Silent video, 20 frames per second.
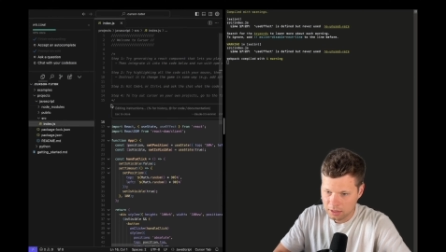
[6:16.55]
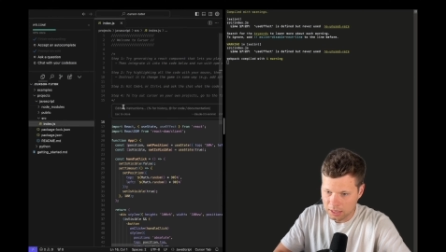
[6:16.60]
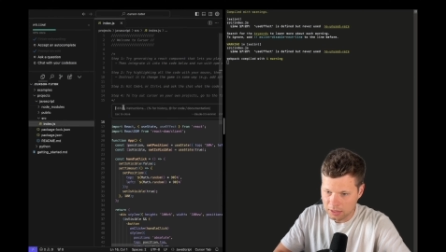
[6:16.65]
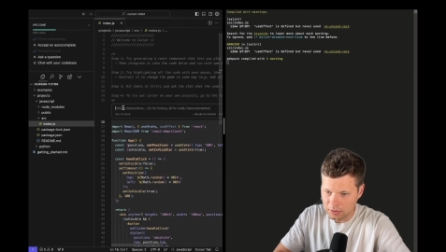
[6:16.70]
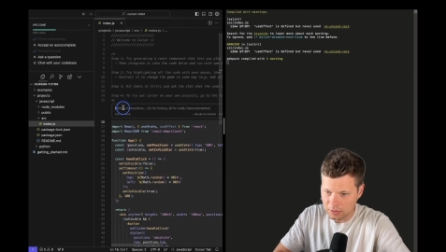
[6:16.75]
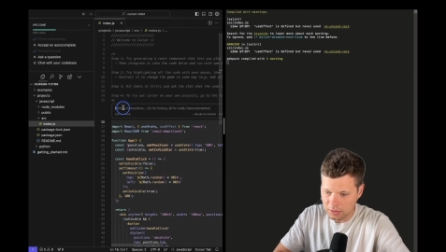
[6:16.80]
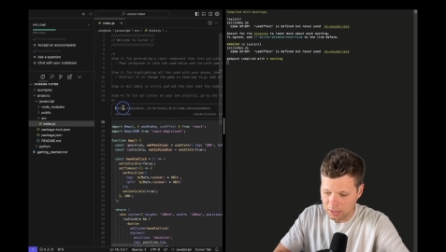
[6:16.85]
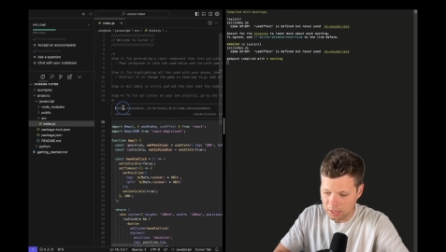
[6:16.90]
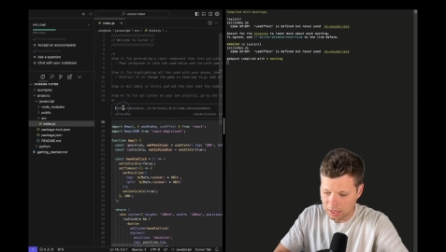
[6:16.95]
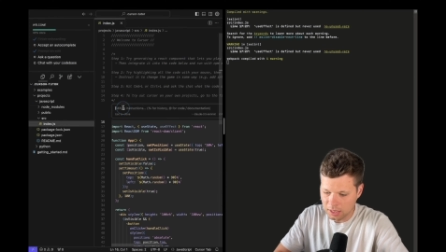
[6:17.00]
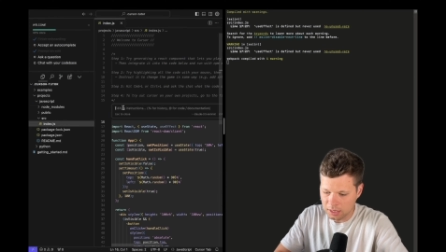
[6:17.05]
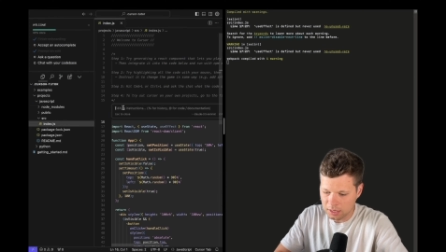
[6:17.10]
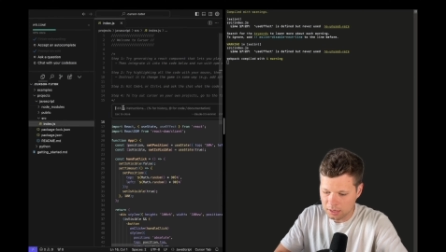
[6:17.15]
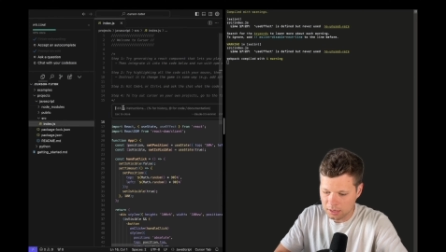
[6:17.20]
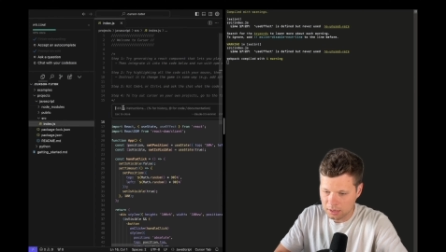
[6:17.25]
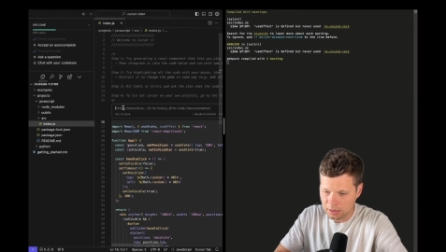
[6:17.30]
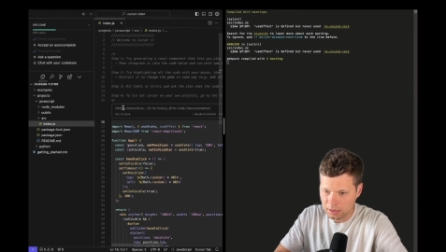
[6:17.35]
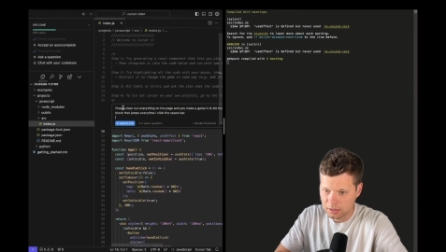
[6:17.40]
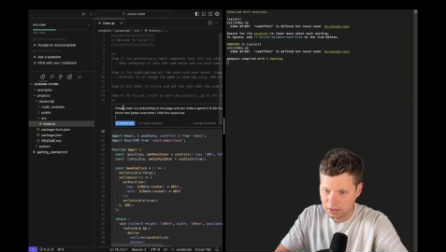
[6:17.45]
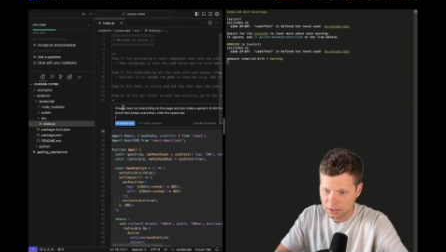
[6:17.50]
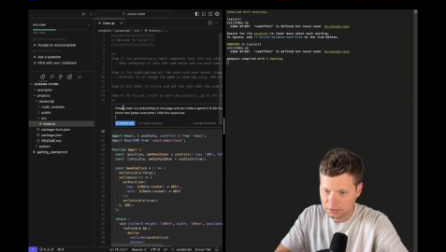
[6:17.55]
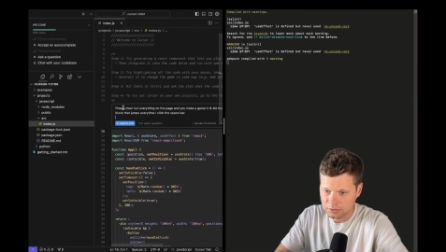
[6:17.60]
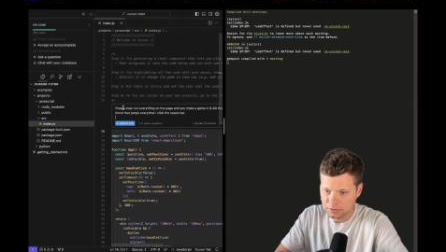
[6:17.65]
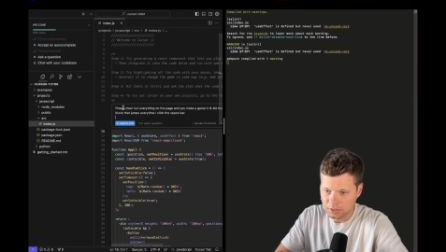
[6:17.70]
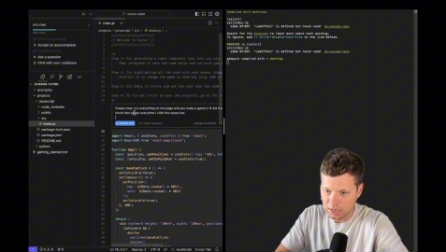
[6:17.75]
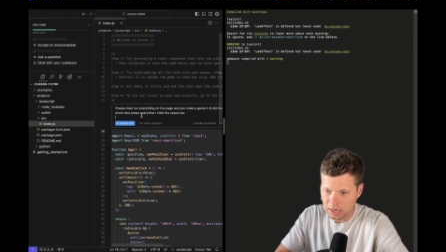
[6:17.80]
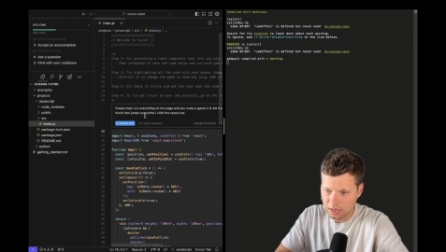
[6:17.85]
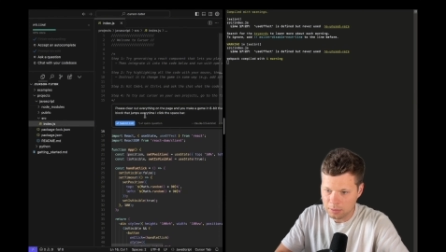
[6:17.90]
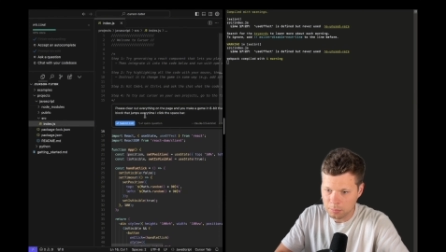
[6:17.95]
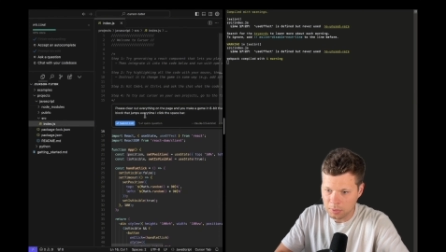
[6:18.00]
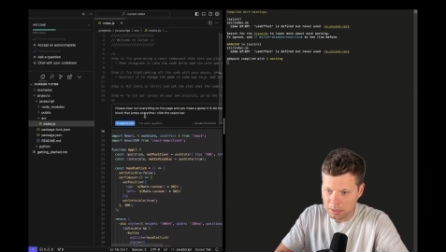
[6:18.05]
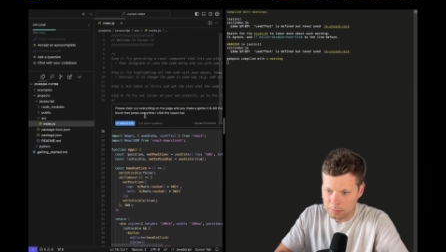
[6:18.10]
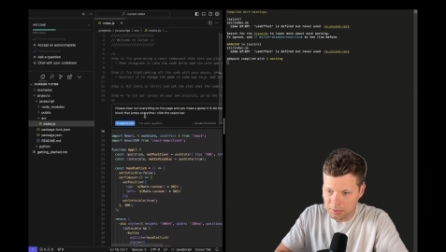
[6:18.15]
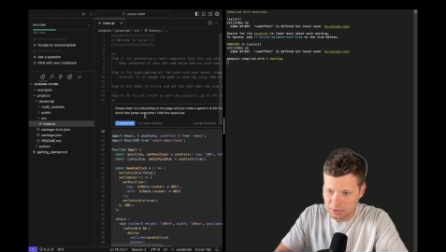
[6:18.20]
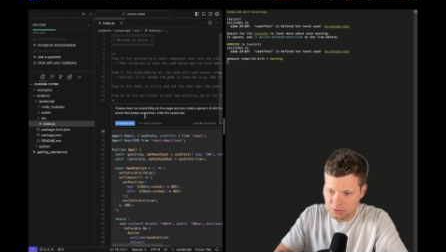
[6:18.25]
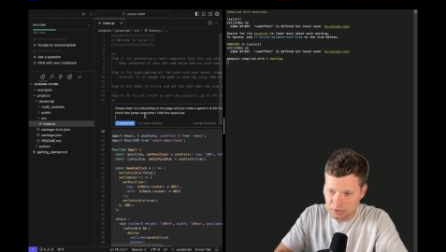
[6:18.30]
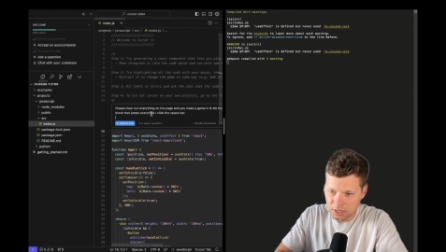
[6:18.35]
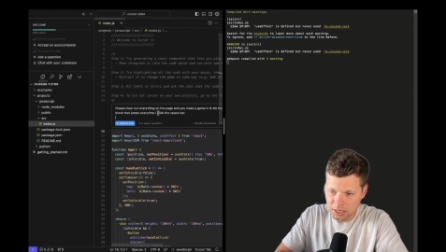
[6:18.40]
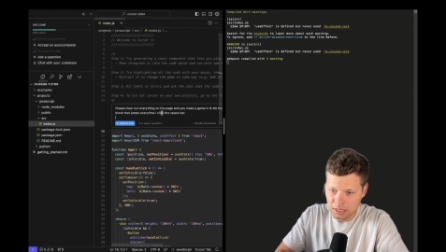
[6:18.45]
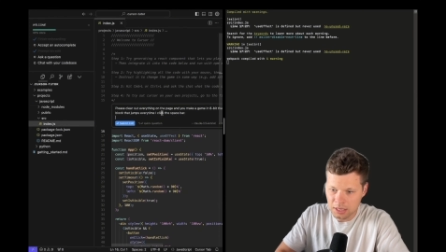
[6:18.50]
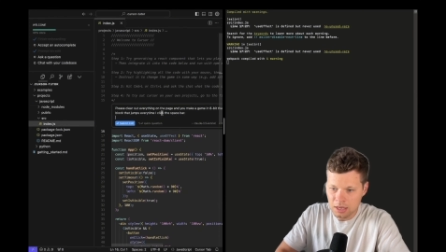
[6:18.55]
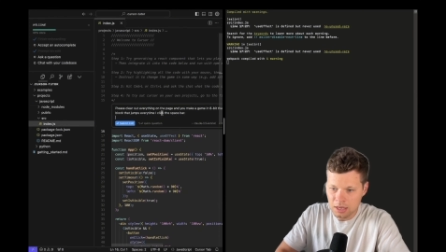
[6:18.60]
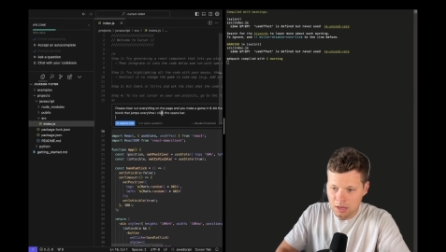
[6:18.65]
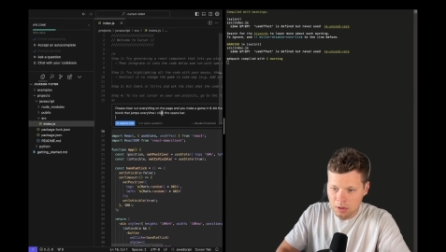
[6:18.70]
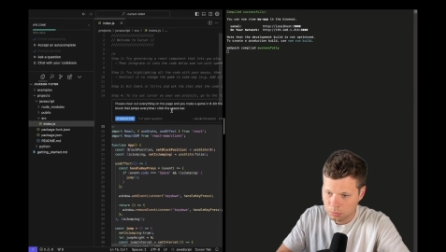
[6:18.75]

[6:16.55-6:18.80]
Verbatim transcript: and then this time I'm gonna say,